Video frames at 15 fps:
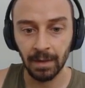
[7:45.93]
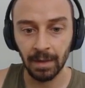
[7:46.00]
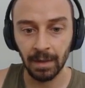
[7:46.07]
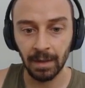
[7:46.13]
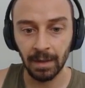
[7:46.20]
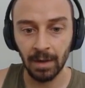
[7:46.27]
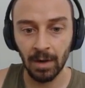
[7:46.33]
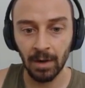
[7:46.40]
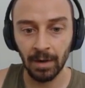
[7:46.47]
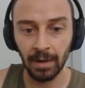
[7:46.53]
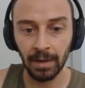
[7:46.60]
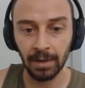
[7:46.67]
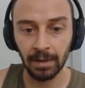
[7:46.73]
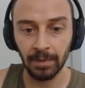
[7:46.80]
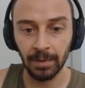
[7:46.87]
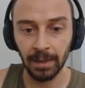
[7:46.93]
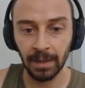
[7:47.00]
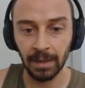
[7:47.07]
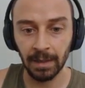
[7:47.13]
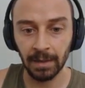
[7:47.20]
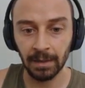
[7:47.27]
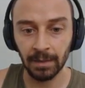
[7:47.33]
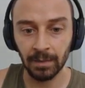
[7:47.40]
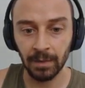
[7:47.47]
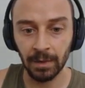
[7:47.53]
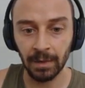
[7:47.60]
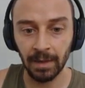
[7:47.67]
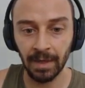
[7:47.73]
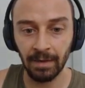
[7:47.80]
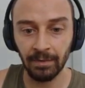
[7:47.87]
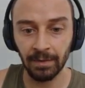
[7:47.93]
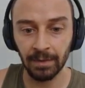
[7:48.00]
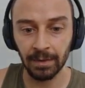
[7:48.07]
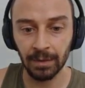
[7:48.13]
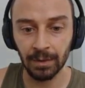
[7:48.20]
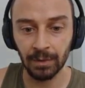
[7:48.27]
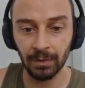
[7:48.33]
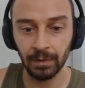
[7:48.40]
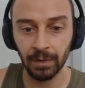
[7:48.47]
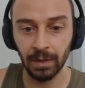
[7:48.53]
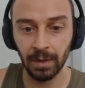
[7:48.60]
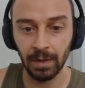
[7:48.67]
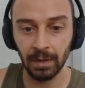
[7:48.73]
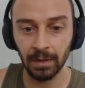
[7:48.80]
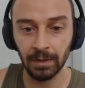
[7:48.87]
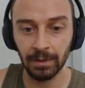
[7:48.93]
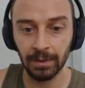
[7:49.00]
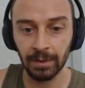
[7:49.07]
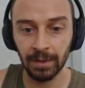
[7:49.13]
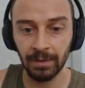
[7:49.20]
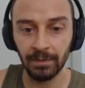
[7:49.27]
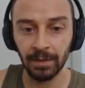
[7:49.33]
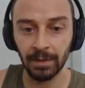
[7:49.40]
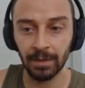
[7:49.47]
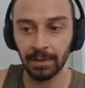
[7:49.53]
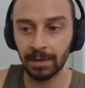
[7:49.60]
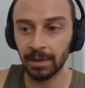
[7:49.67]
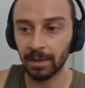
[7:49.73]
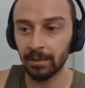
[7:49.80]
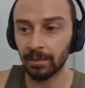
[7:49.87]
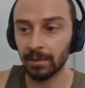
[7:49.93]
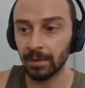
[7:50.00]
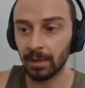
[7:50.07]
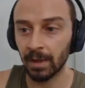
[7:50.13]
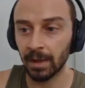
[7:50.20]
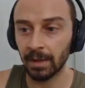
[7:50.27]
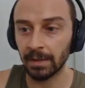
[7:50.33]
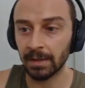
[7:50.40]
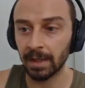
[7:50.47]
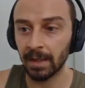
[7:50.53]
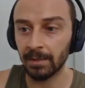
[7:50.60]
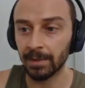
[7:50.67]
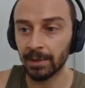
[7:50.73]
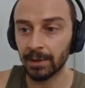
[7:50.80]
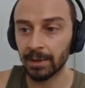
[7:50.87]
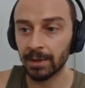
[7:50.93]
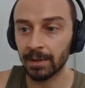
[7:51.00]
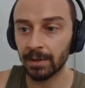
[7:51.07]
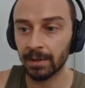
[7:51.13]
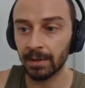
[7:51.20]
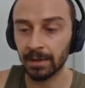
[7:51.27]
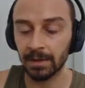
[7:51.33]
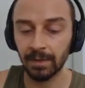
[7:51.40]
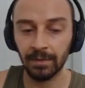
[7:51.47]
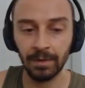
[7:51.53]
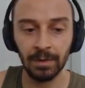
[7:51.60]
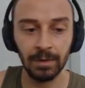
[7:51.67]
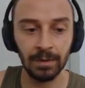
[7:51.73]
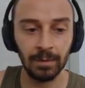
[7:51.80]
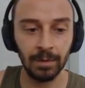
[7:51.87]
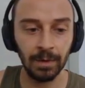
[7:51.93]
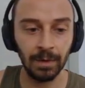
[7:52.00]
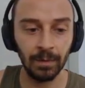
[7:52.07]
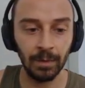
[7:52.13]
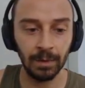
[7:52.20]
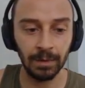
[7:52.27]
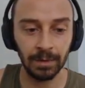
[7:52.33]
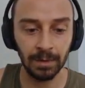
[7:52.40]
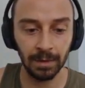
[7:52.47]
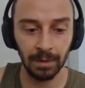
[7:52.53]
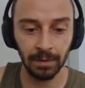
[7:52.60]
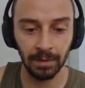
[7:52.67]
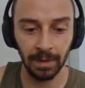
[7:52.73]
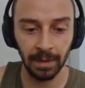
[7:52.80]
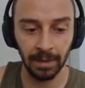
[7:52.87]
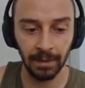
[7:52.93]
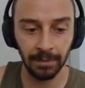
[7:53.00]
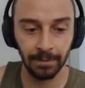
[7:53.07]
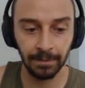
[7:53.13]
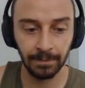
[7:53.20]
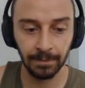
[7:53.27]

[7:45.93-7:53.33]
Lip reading: I like Arya at the beginning as well, having this Jeweled Gauntlet, just giving our team a lot of damage, because everything's pretty 1-star right now.